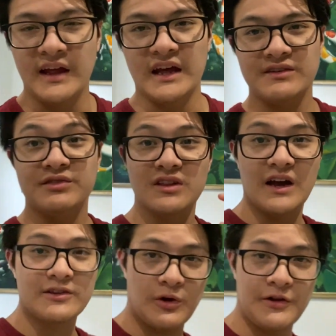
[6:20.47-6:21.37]
If you
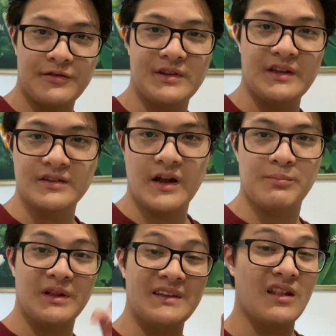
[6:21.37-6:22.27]
like what you've seen today,
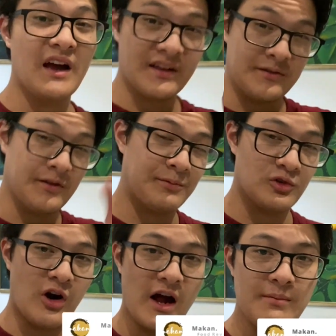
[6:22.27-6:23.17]
please like and
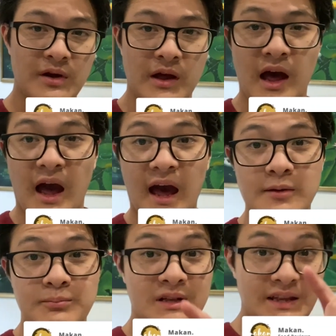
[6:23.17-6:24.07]
subscribe
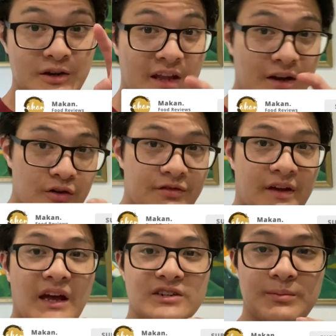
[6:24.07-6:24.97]
and click on that
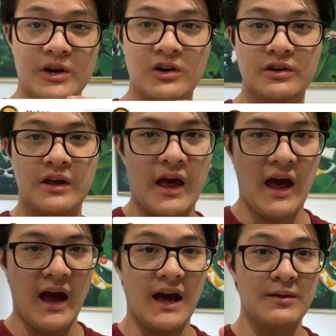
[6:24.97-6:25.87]
notification bell,
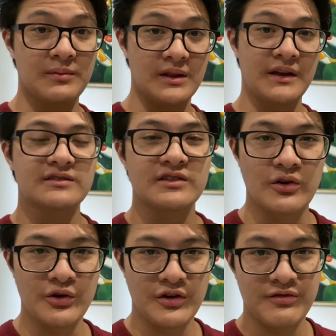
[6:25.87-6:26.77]
and please tell
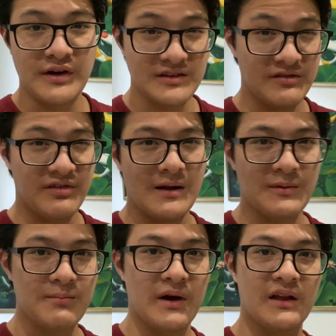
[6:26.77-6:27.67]
all your friends and
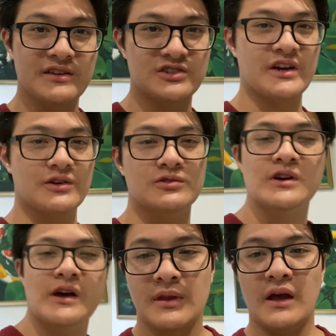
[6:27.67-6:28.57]
family about this channel.
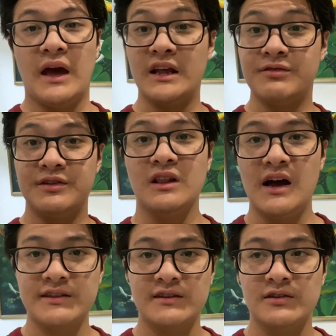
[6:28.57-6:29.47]
And if you
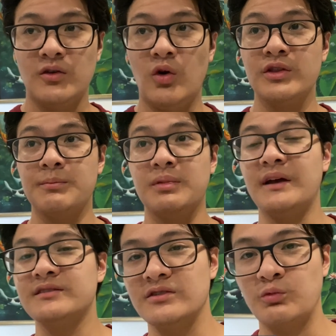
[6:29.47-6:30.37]
liked all the
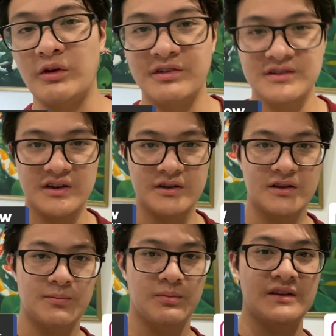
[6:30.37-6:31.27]
places we
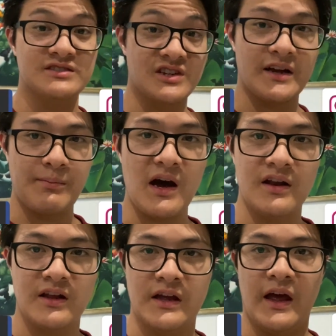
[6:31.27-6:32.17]
visited, please check them
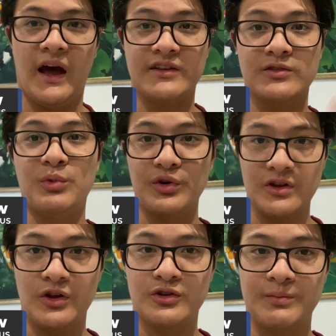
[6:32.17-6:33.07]
out and support your
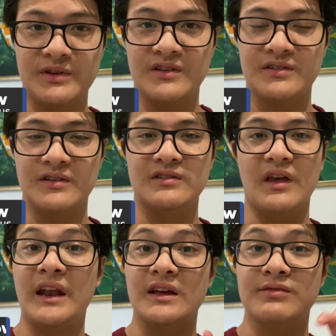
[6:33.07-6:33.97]
local businesses.
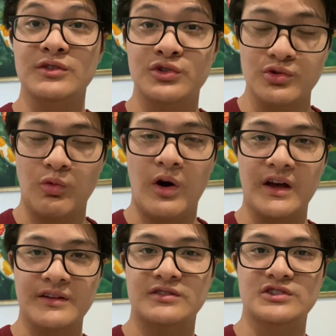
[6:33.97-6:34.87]
And if you do want
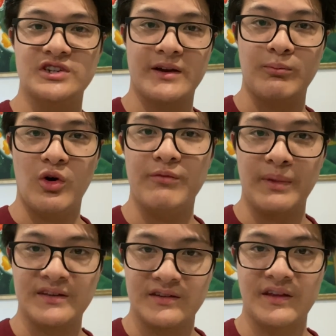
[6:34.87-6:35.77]
us to check more
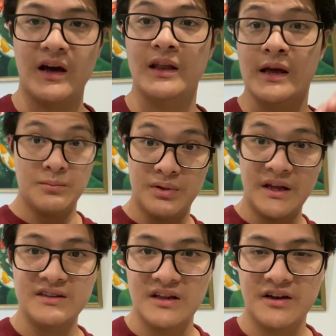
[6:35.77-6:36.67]
places out,
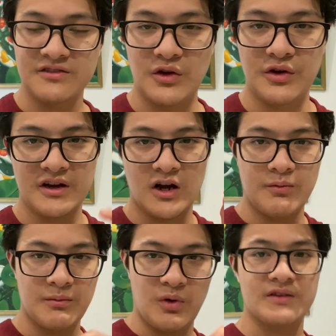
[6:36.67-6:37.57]
please let us know in the
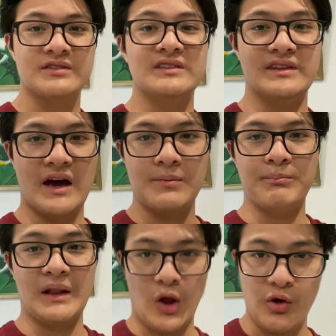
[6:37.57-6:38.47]
comment box down
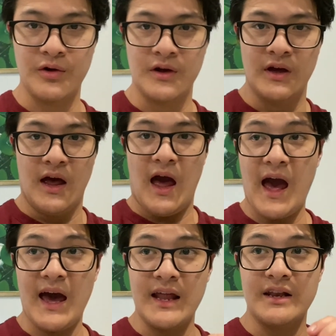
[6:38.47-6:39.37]
below,
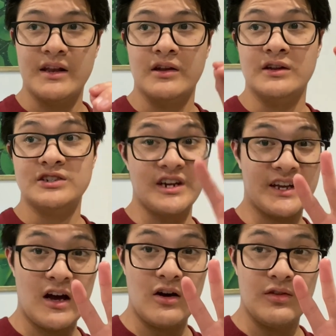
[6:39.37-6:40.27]
and check
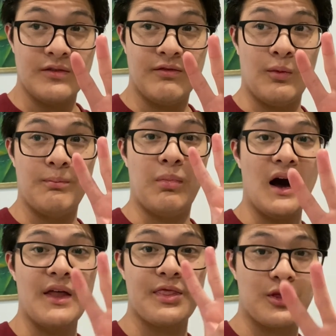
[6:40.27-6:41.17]
out for
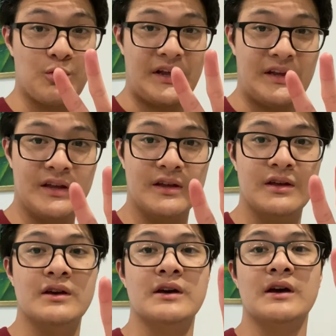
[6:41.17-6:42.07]
part 3
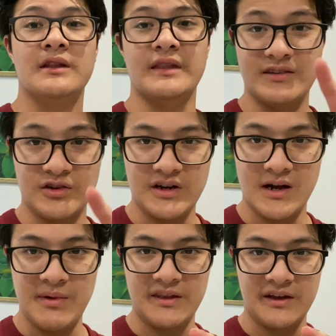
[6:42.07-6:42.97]
that's gonna
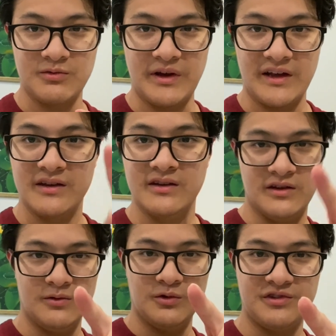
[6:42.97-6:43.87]
come out next week.
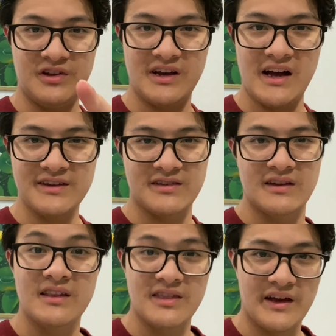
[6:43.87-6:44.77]
We'll see you guys
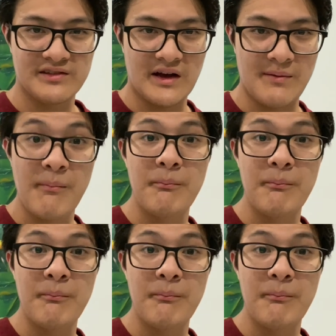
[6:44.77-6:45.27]
next time.